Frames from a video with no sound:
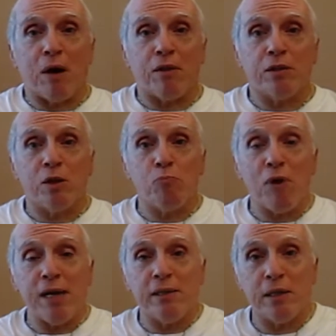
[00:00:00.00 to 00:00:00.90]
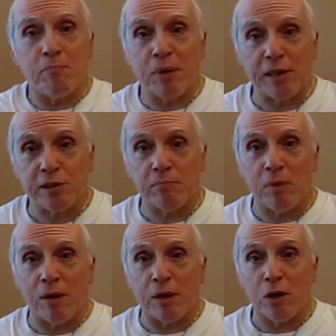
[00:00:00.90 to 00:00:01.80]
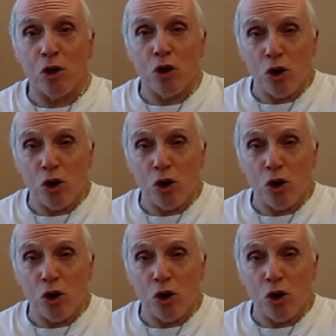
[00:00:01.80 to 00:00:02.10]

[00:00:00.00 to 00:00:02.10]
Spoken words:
Mother to pray to the Blessed Mother.